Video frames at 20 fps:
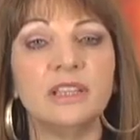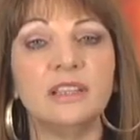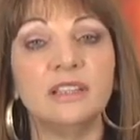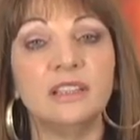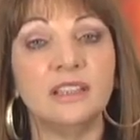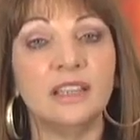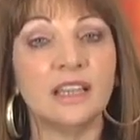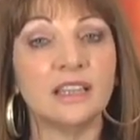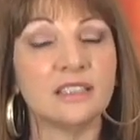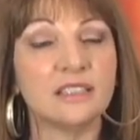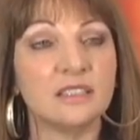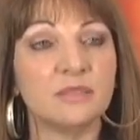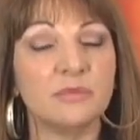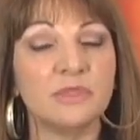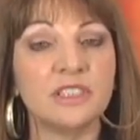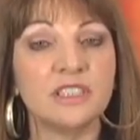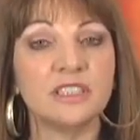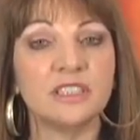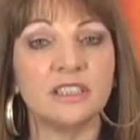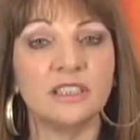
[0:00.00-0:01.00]
in an
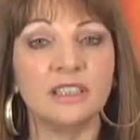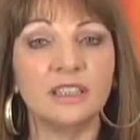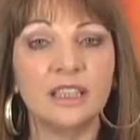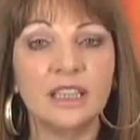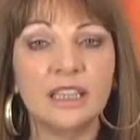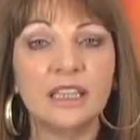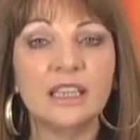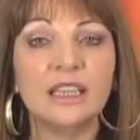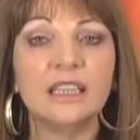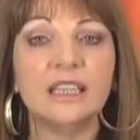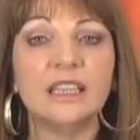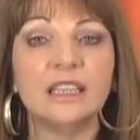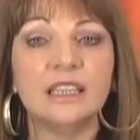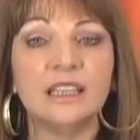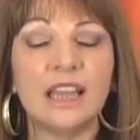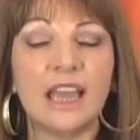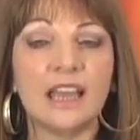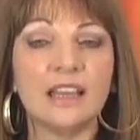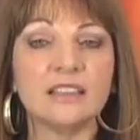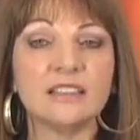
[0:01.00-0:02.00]
exhibition
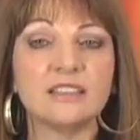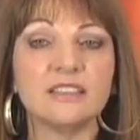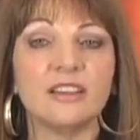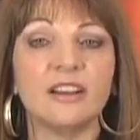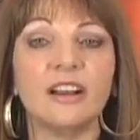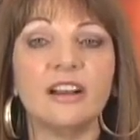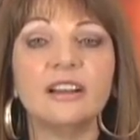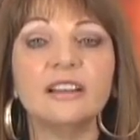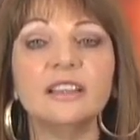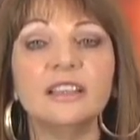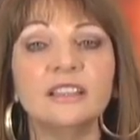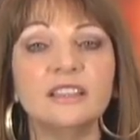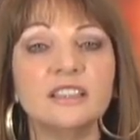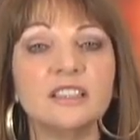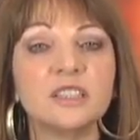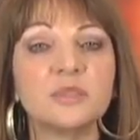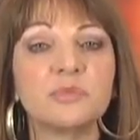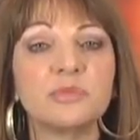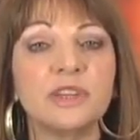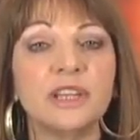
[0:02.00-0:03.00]
in Nassau in
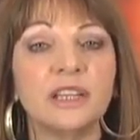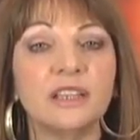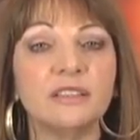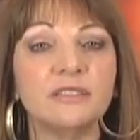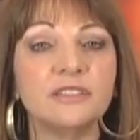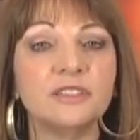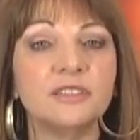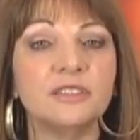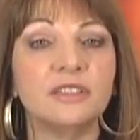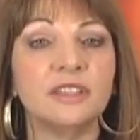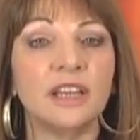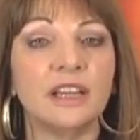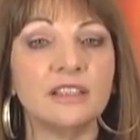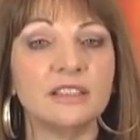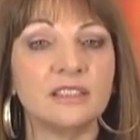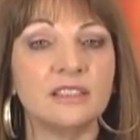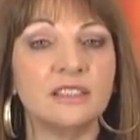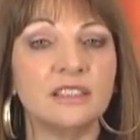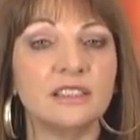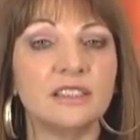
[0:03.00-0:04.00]
the spring of
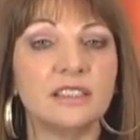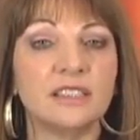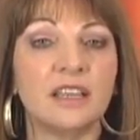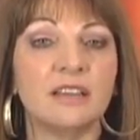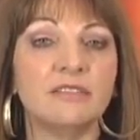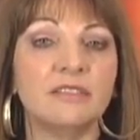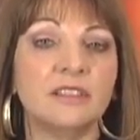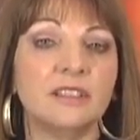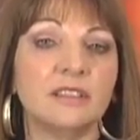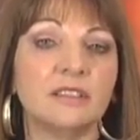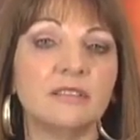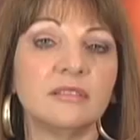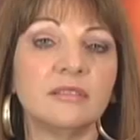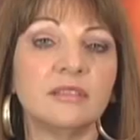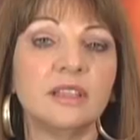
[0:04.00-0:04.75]
2007.